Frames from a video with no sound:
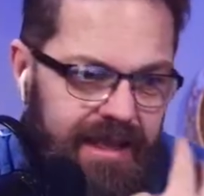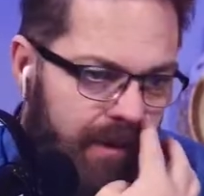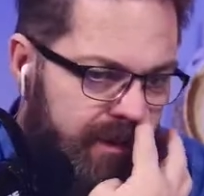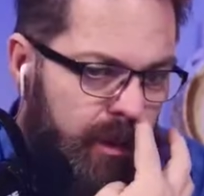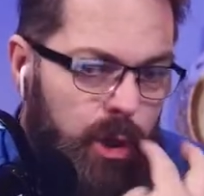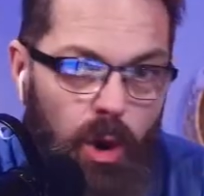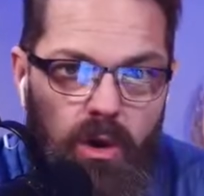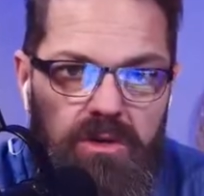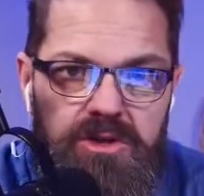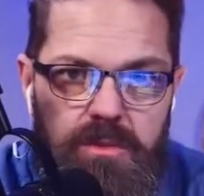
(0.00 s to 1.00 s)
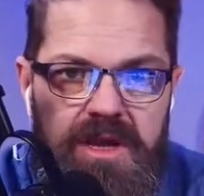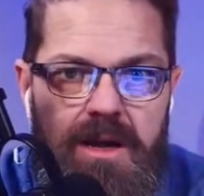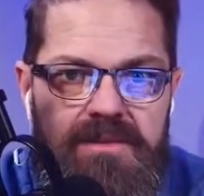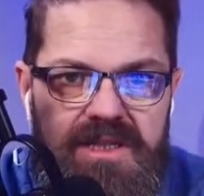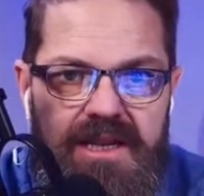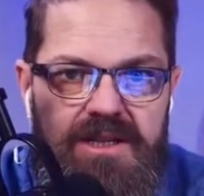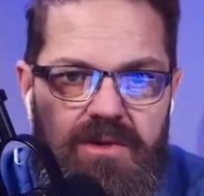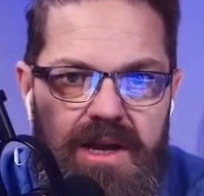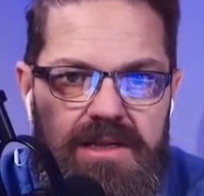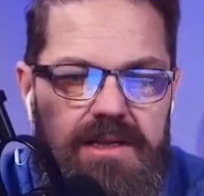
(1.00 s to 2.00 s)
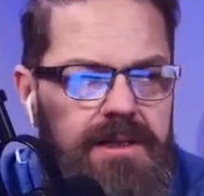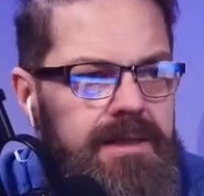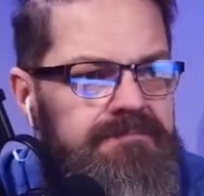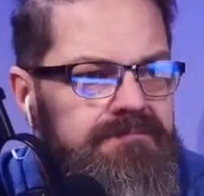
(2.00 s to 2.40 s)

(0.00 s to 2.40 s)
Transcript: Like that was her goal, to become Saint Therese.